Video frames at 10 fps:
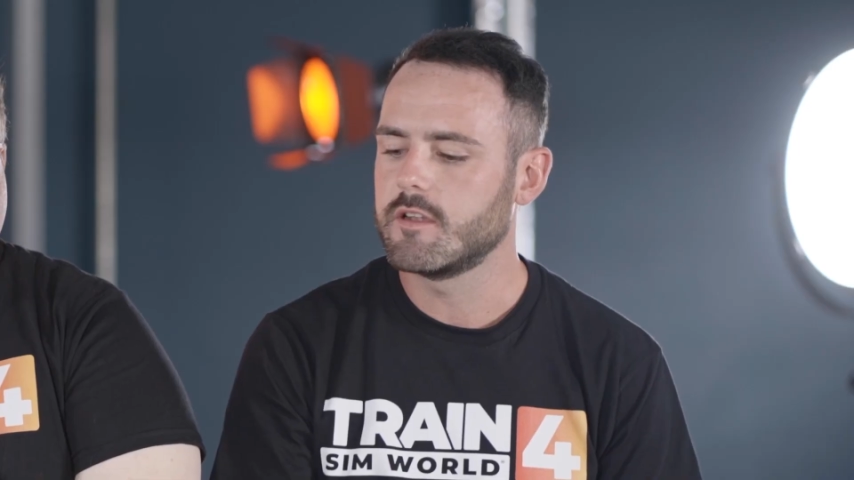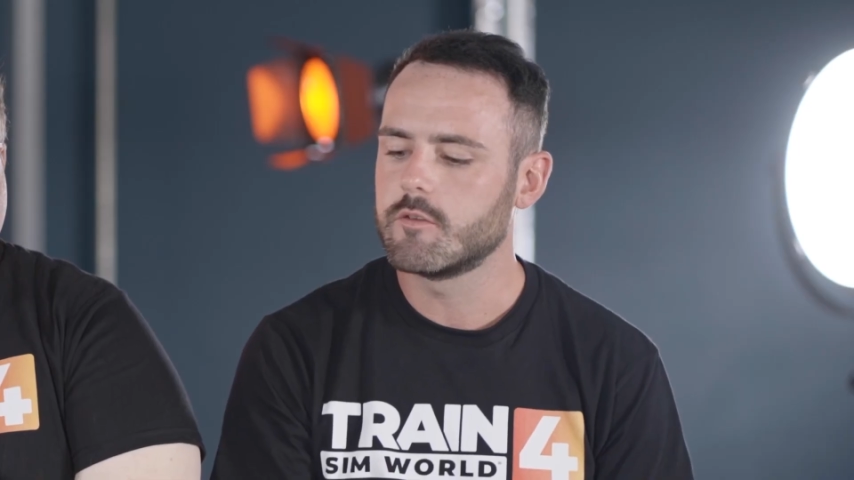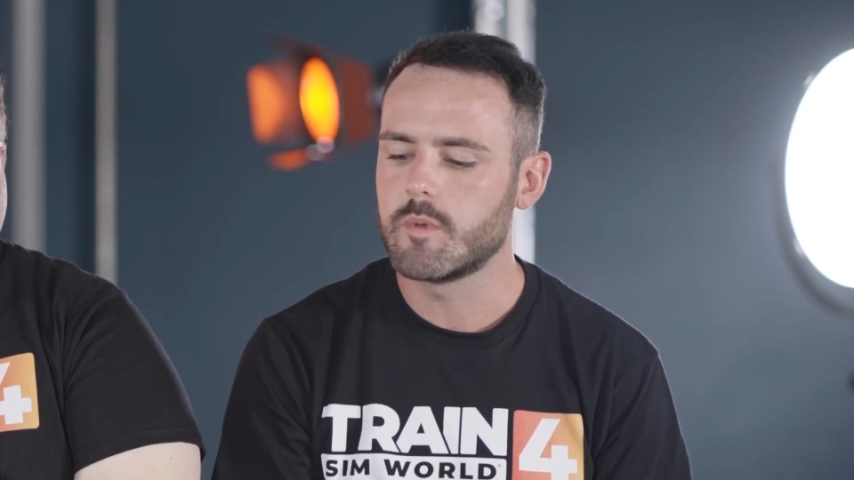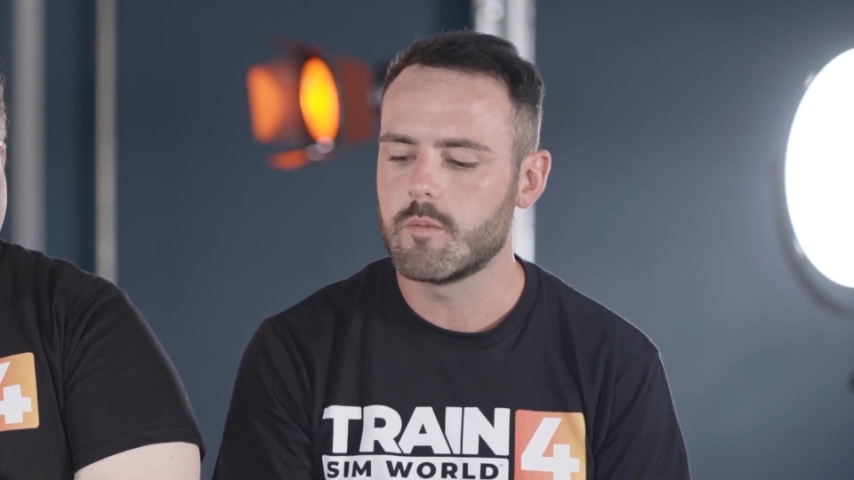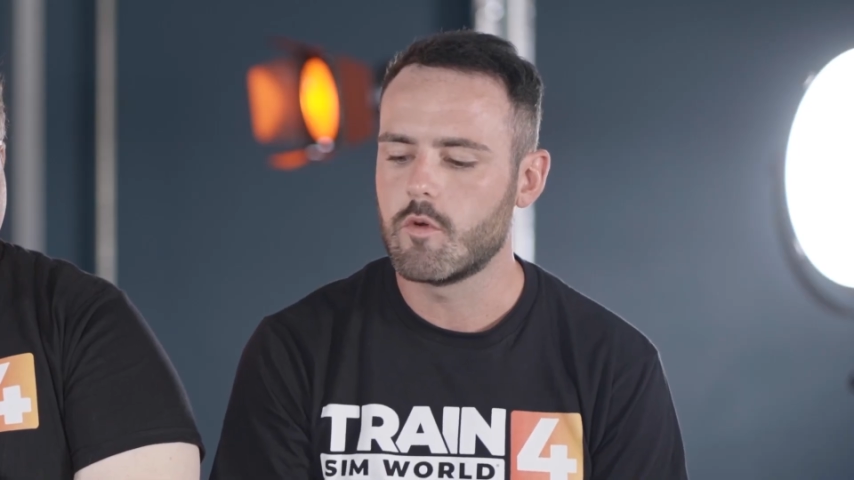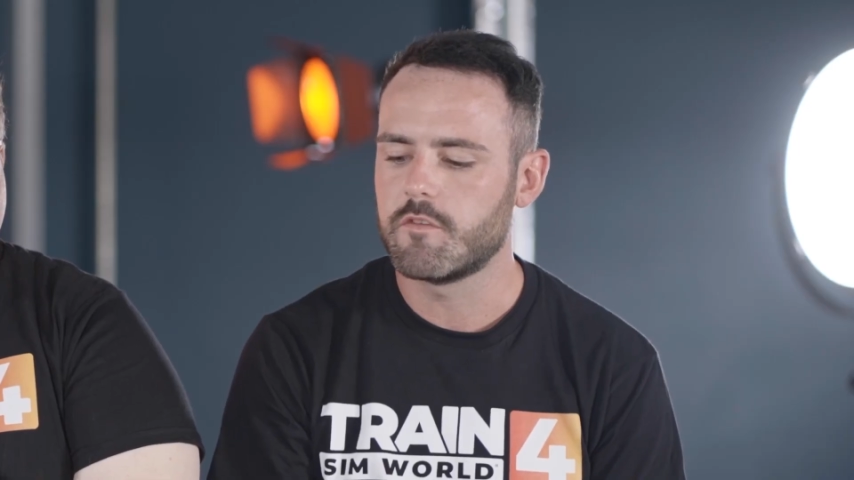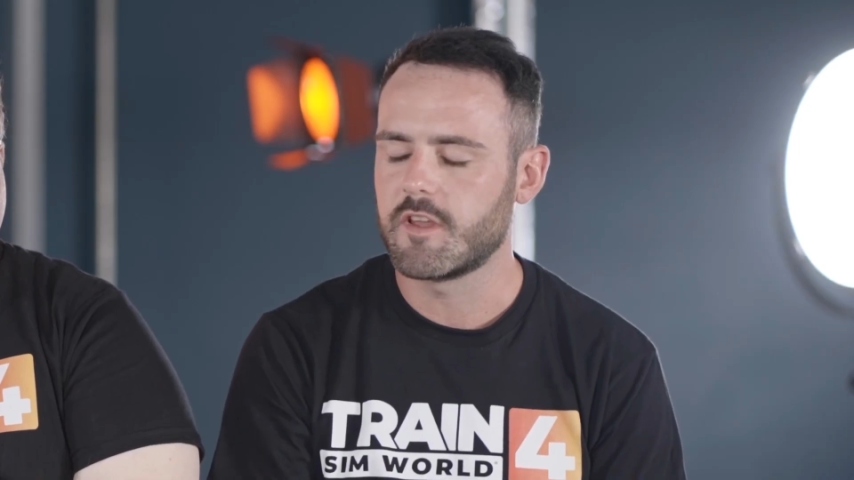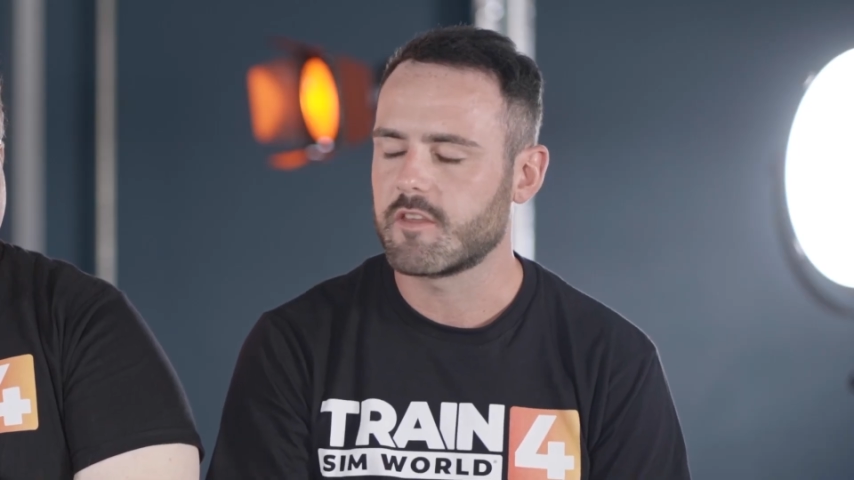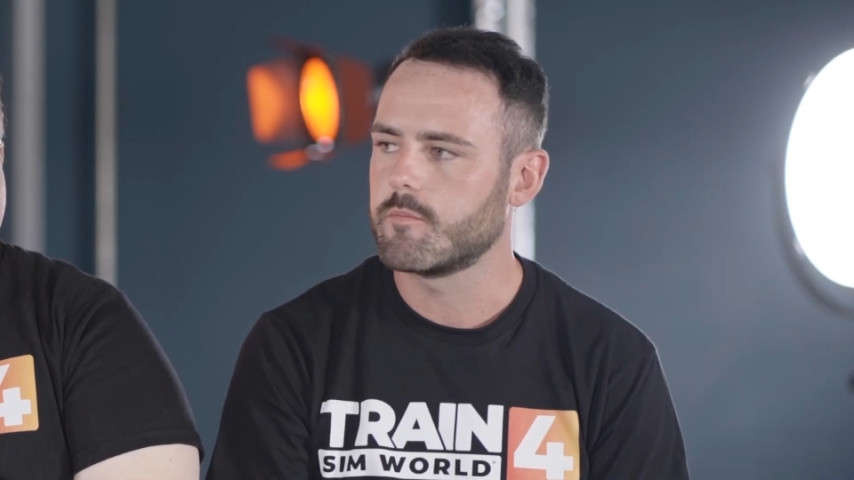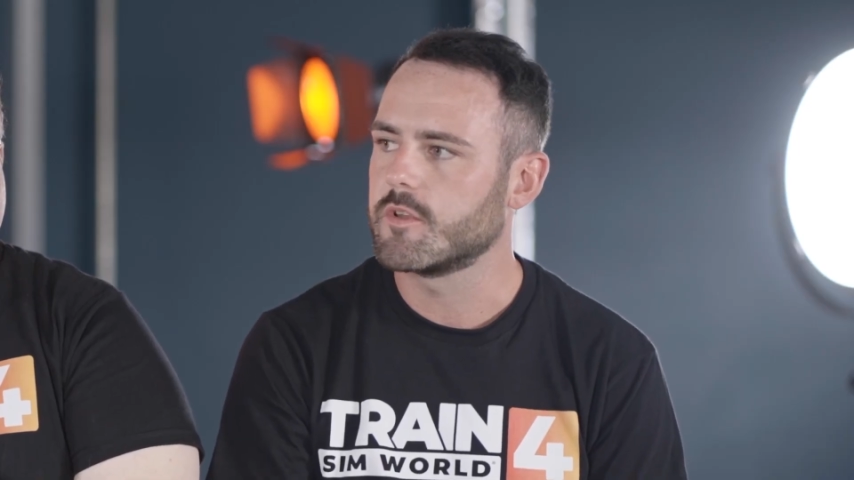that little bit more
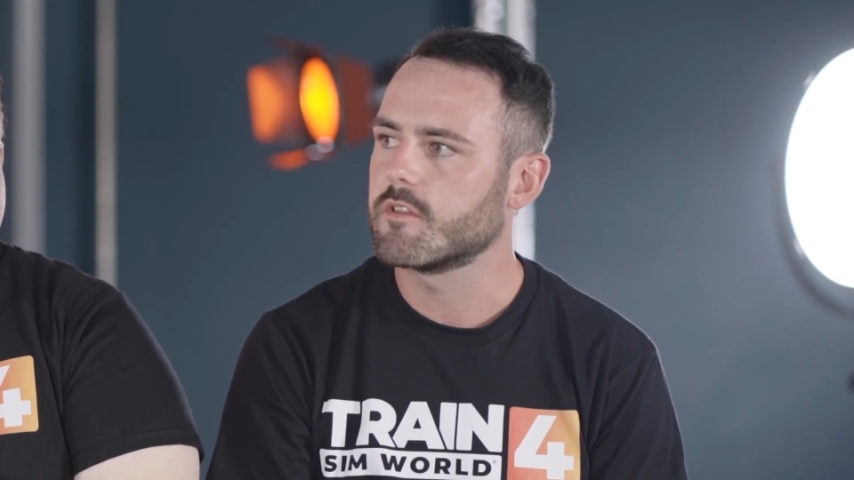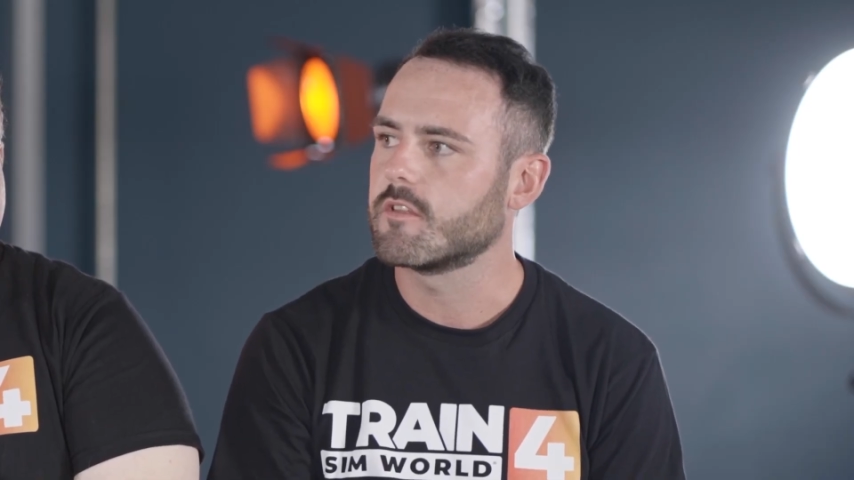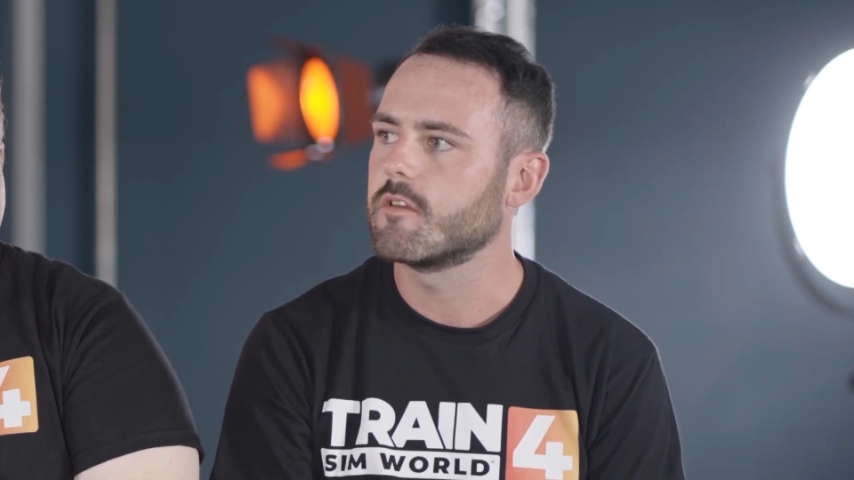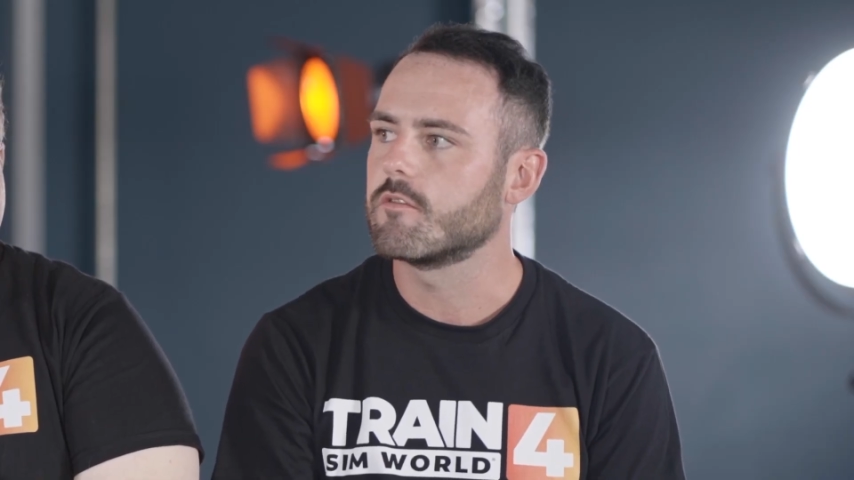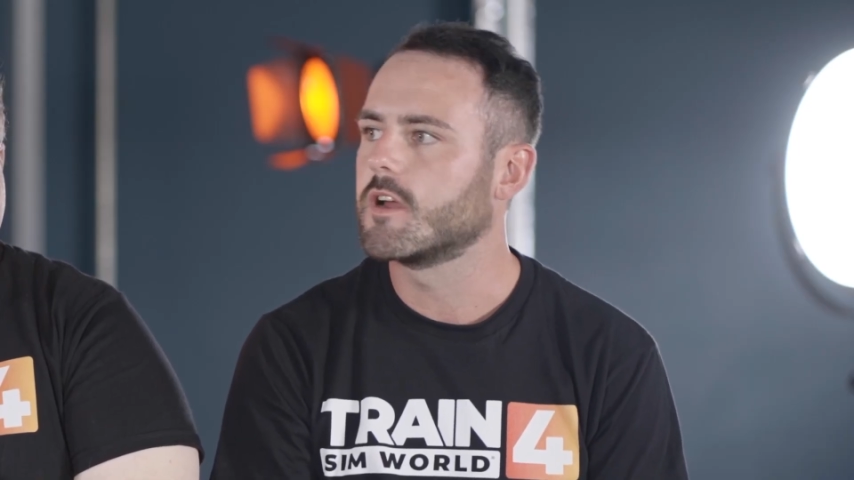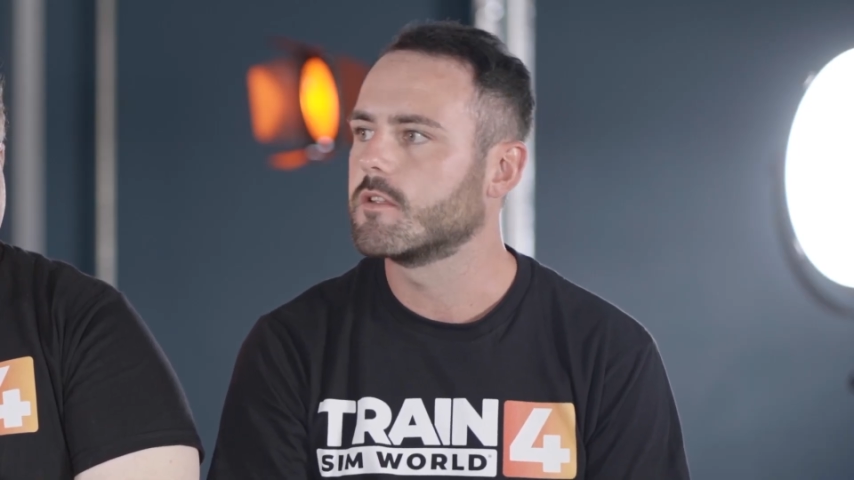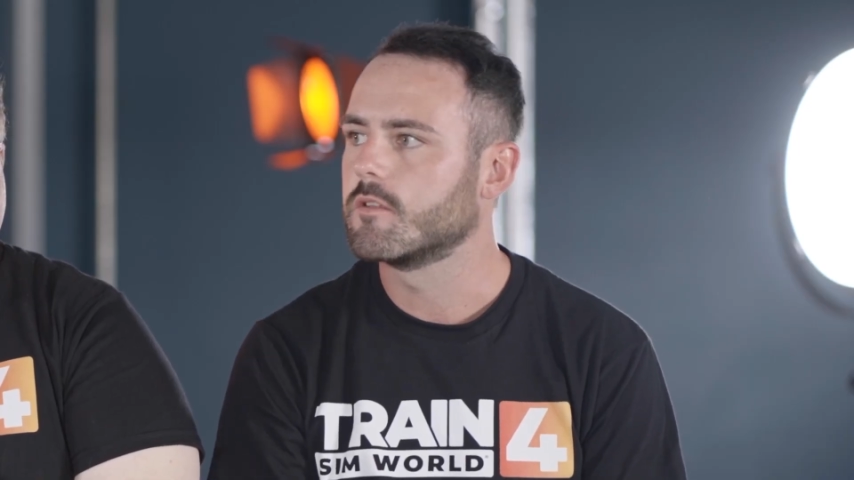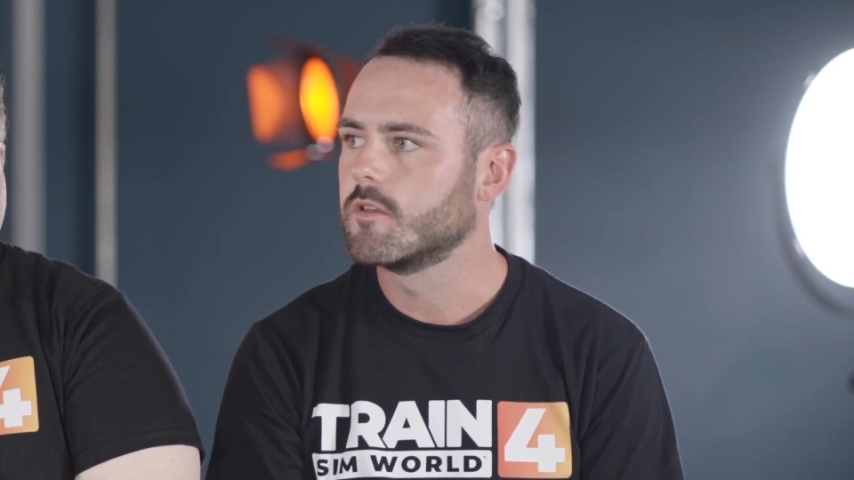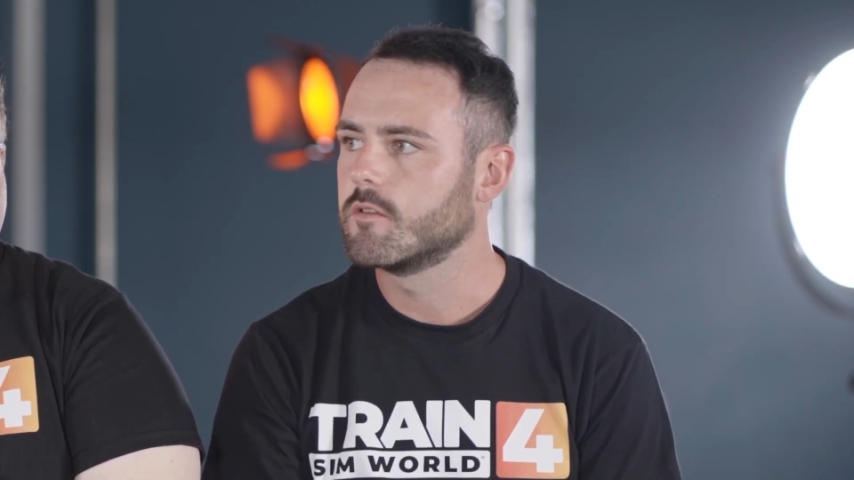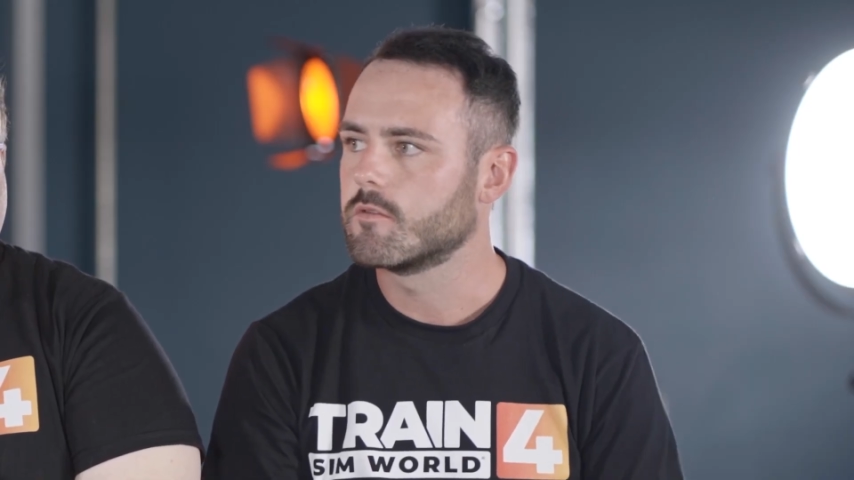flexibility around